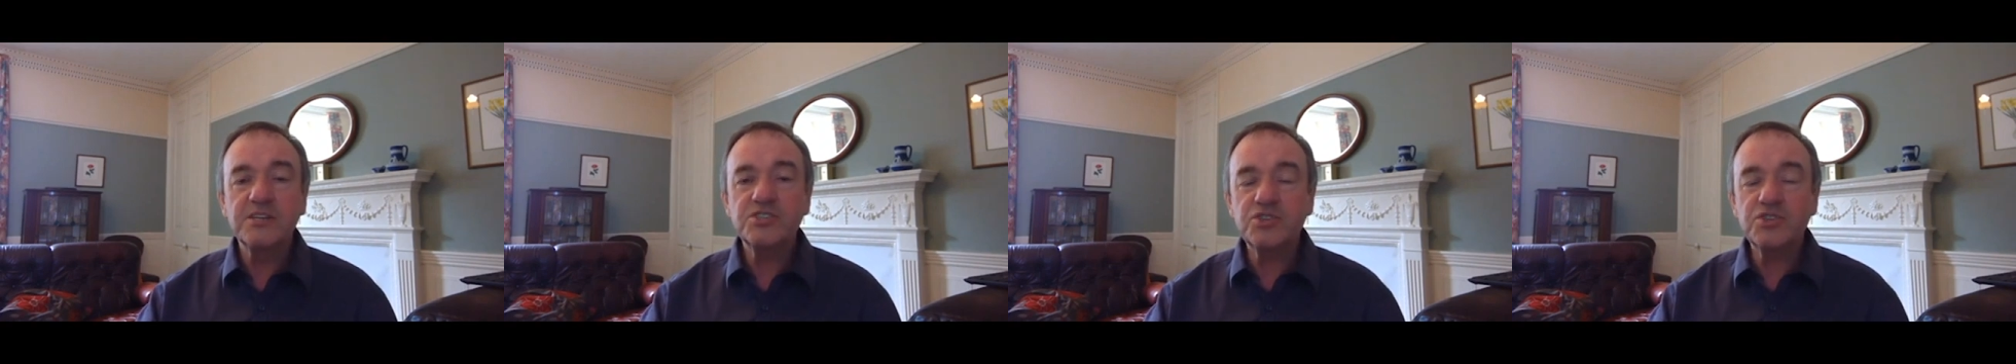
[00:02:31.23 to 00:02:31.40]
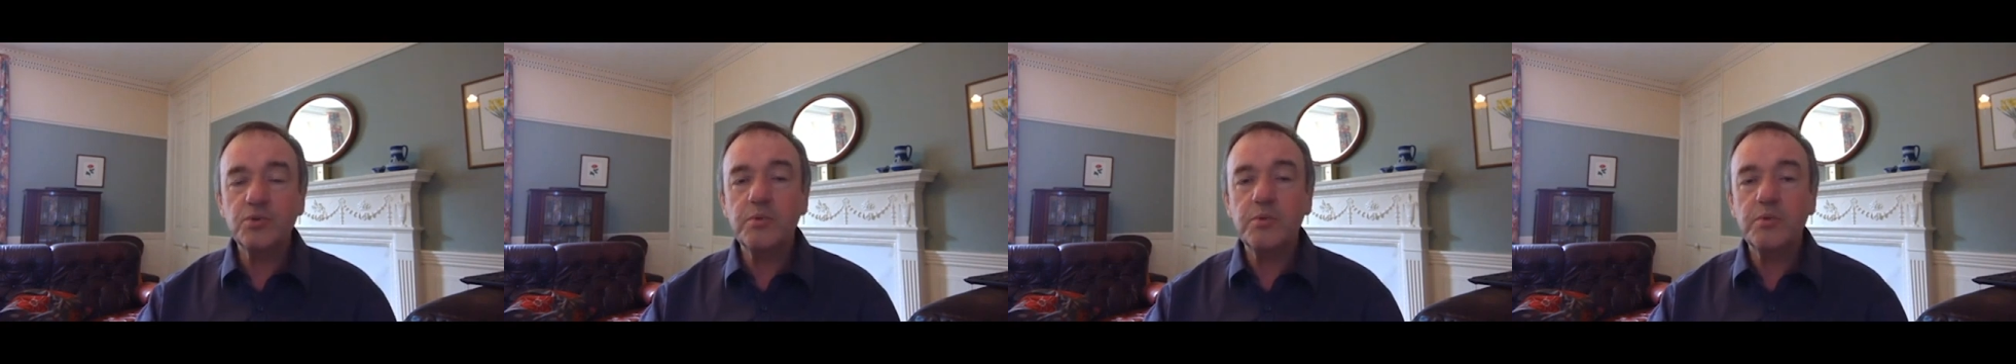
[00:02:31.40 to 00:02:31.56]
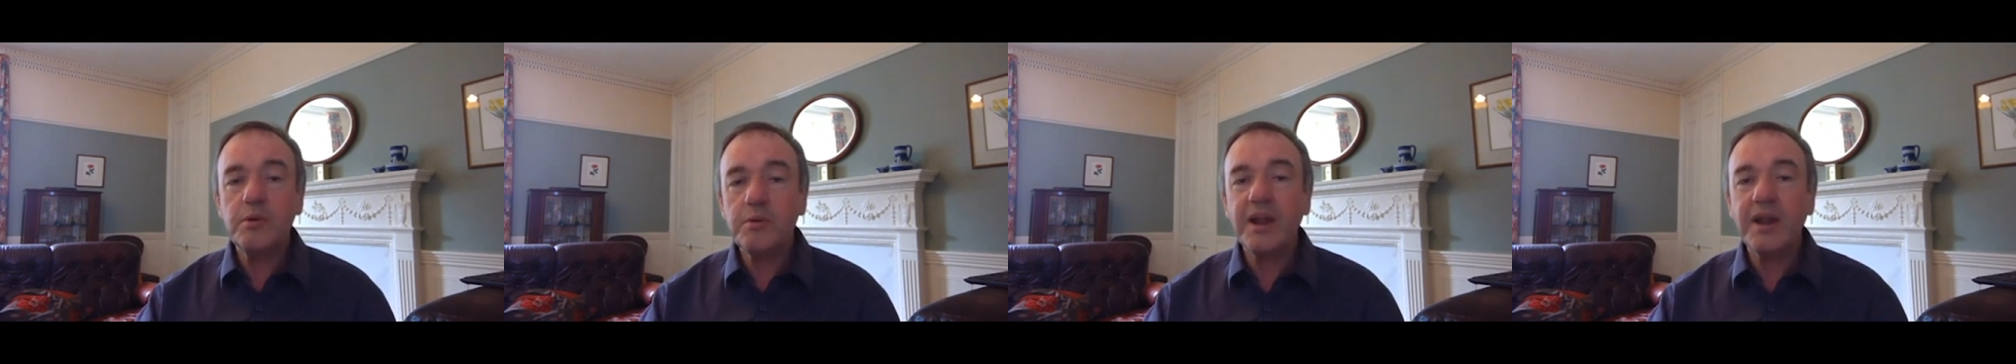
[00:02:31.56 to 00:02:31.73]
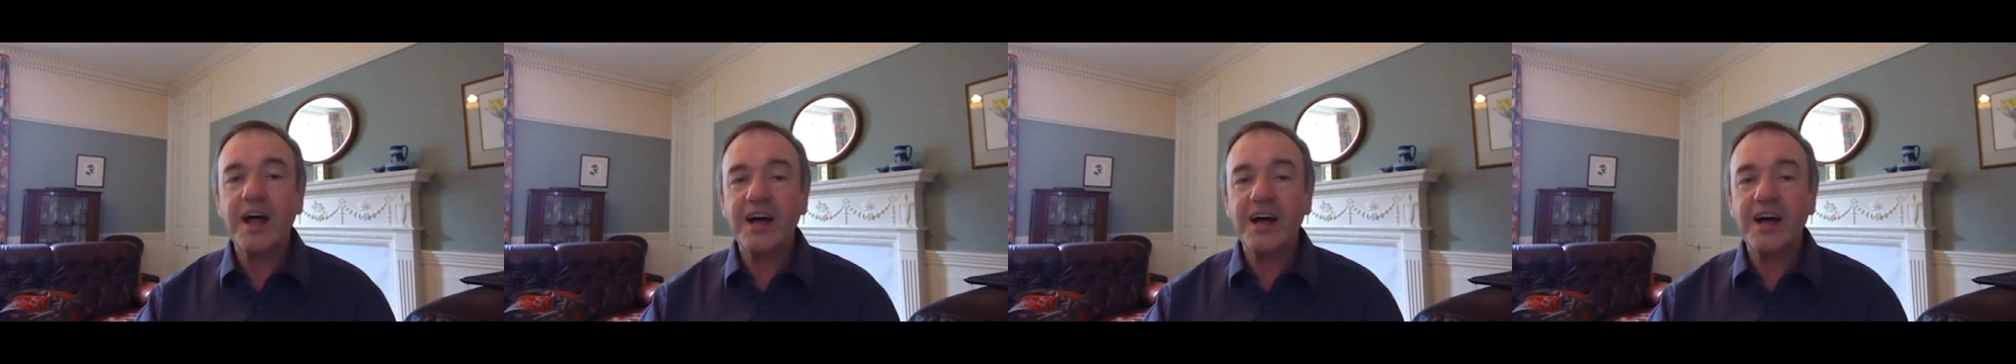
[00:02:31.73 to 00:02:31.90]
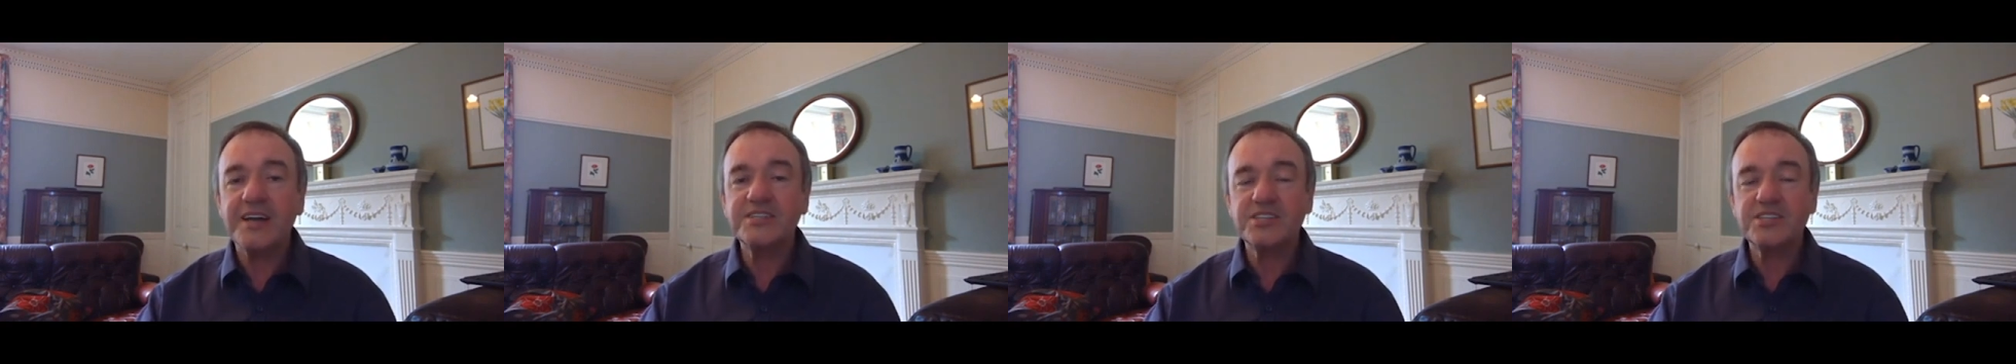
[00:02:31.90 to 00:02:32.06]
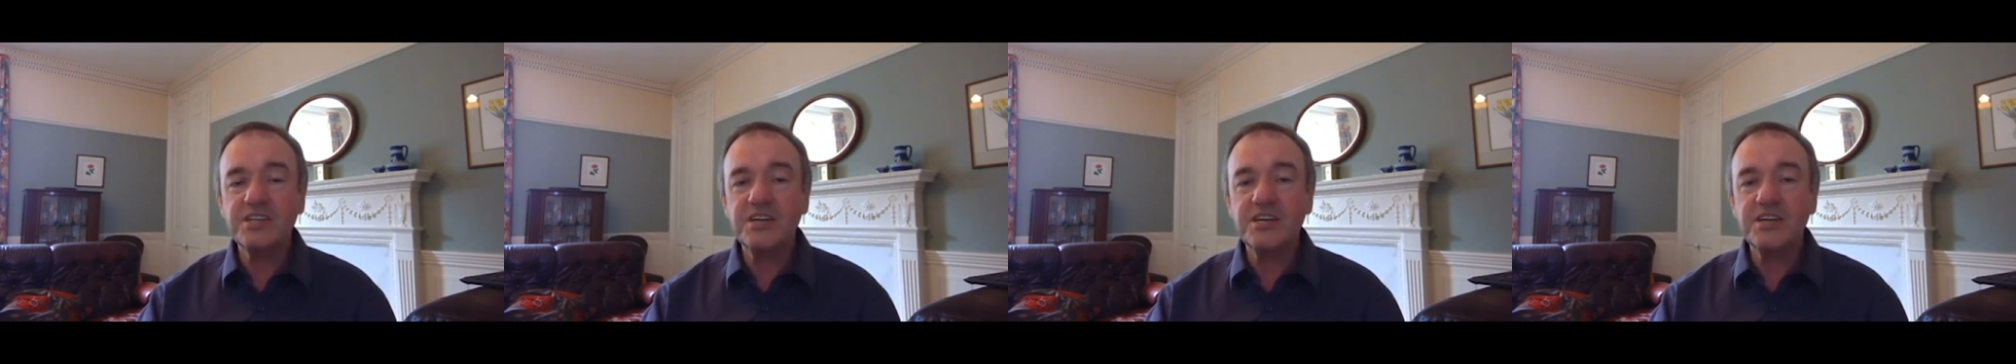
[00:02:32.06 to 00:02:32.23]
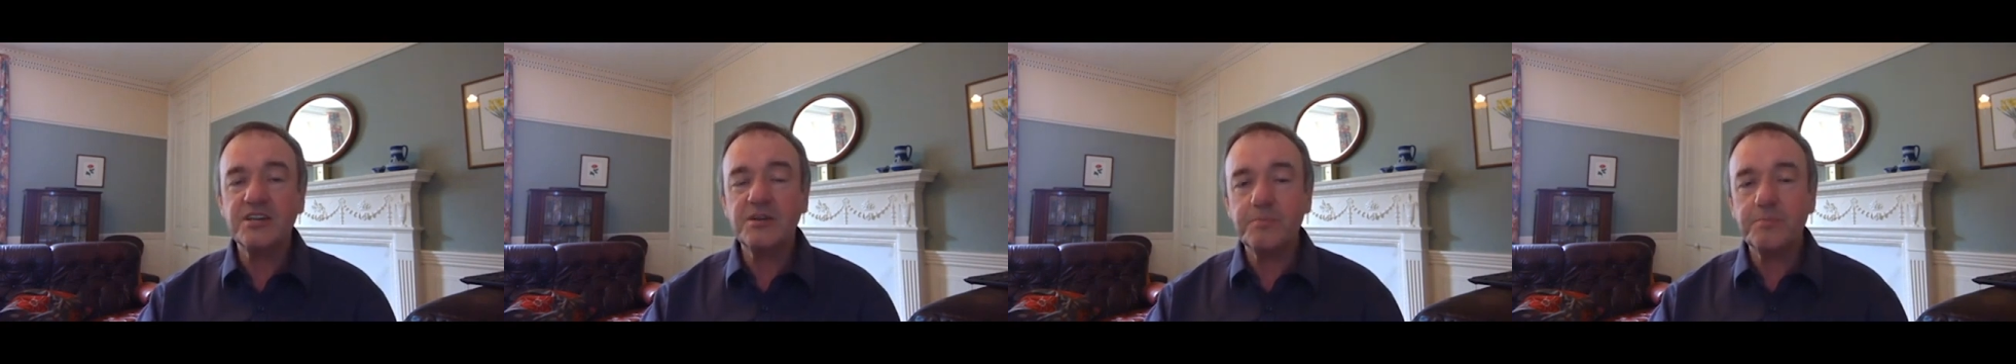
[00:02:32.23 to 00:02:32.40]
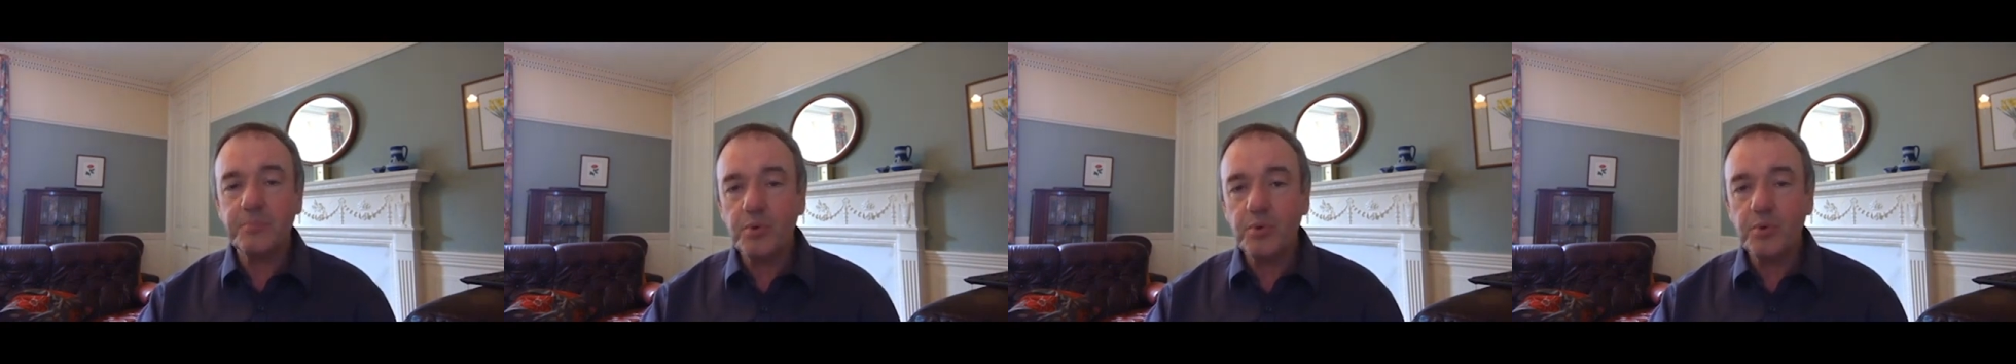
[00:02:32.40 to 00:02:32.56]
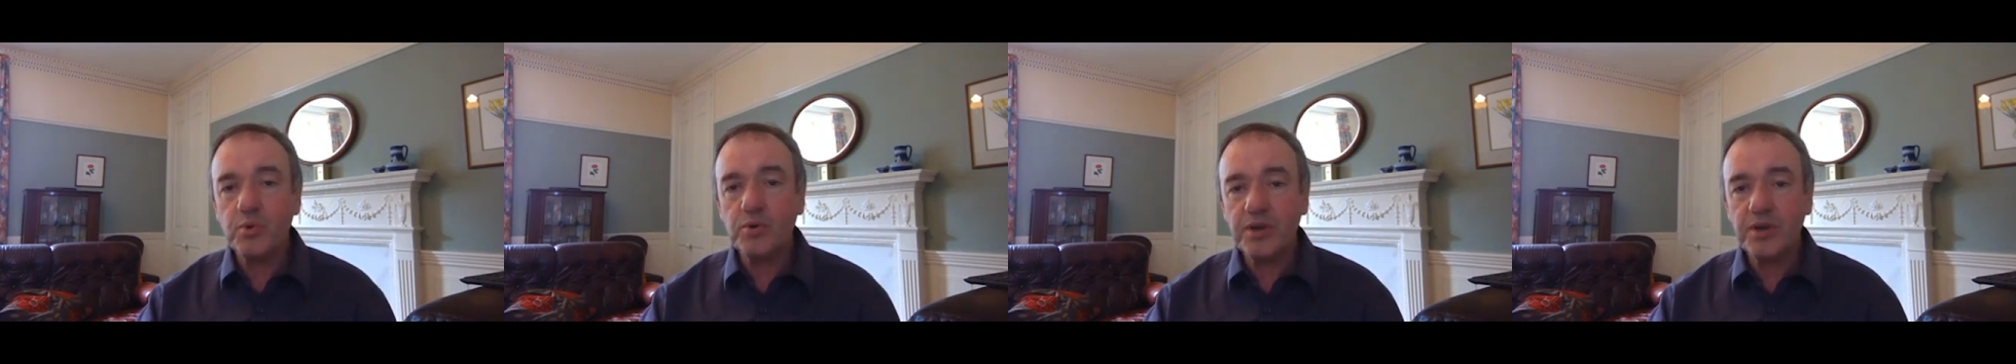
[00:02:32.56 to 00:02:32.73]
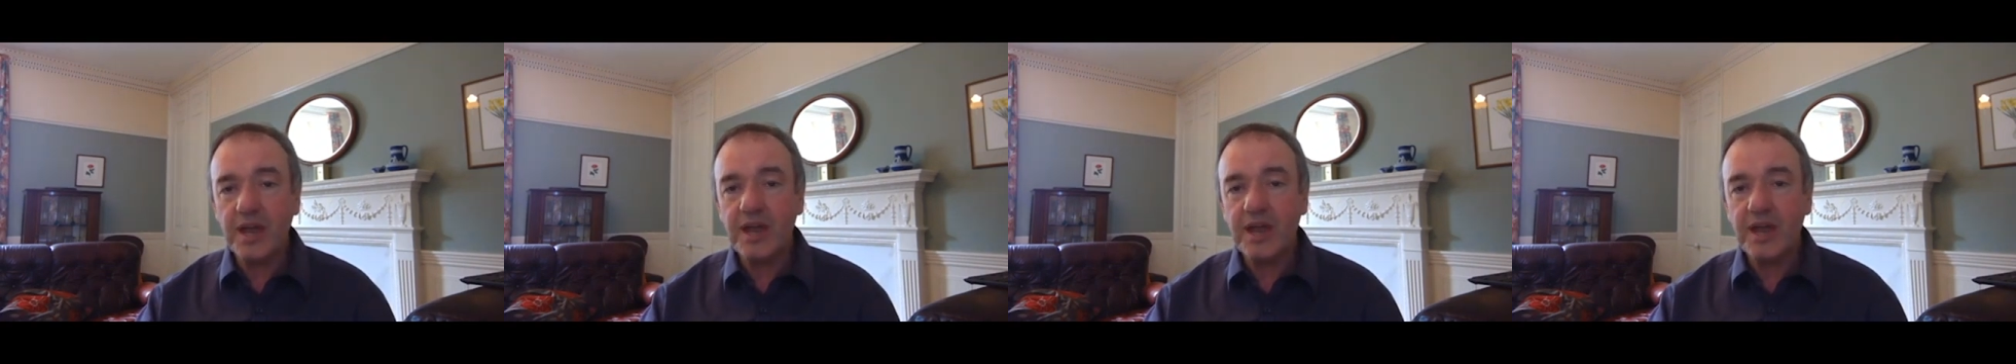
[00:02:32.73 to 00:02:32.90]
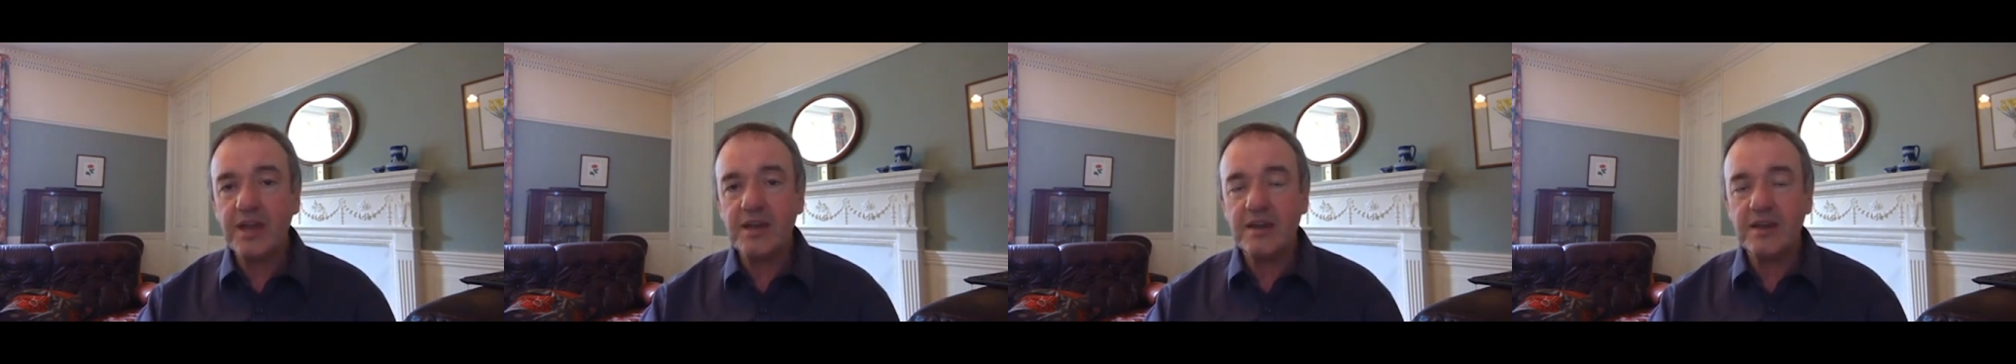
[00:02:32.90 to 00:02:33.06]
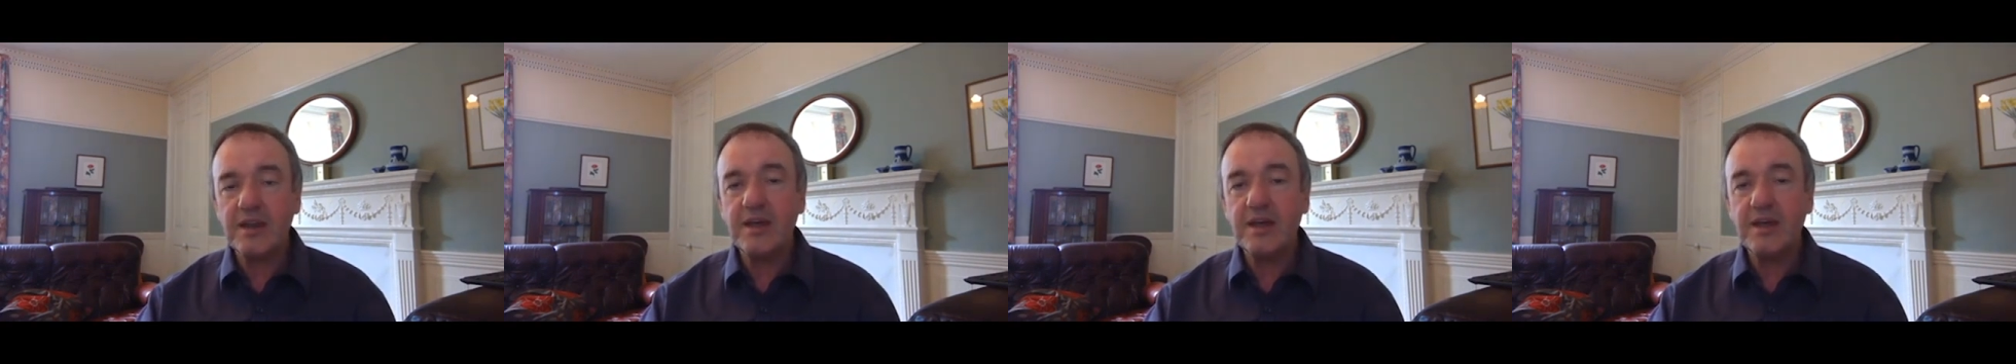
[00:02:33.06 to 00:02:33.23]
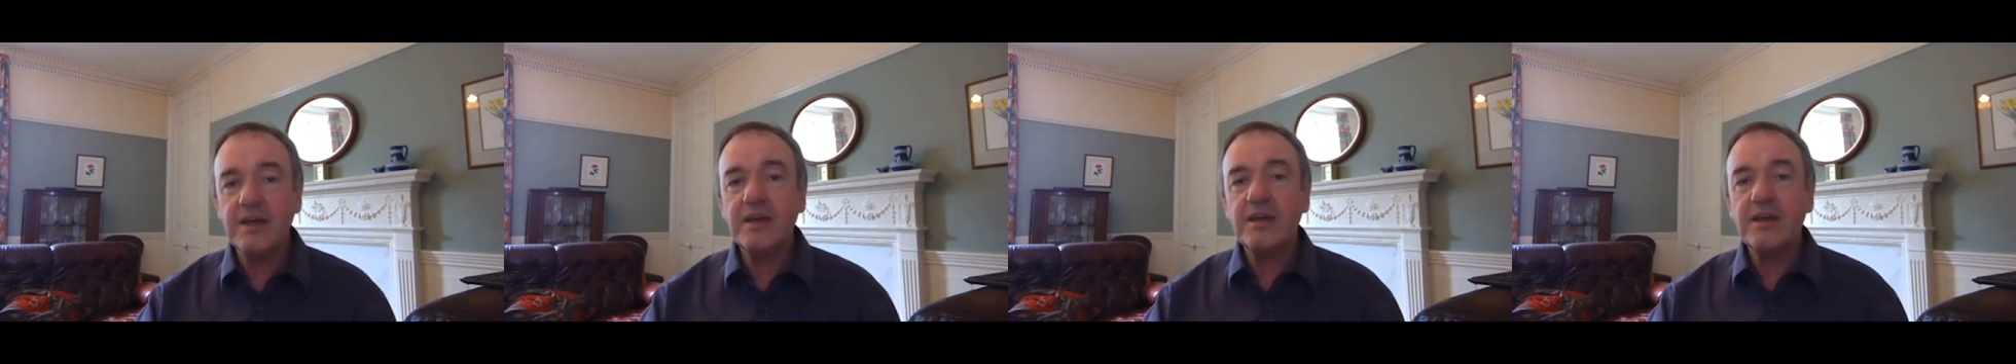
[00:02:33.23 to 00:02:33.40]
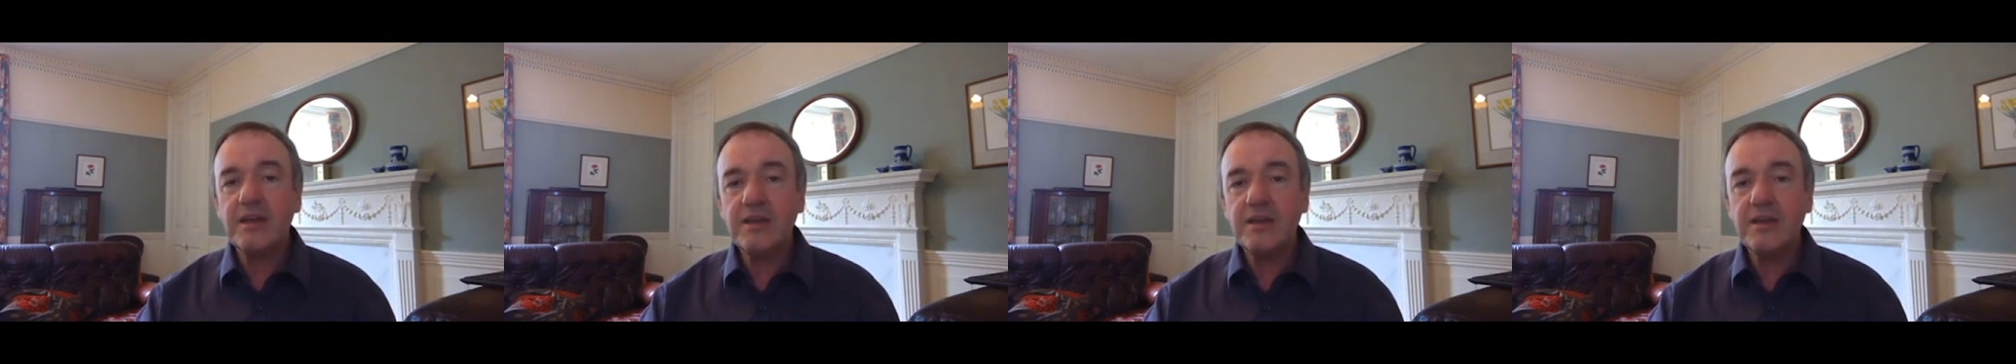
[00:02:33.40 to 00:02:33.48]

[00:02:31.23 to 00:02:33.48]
So we would ask you to put in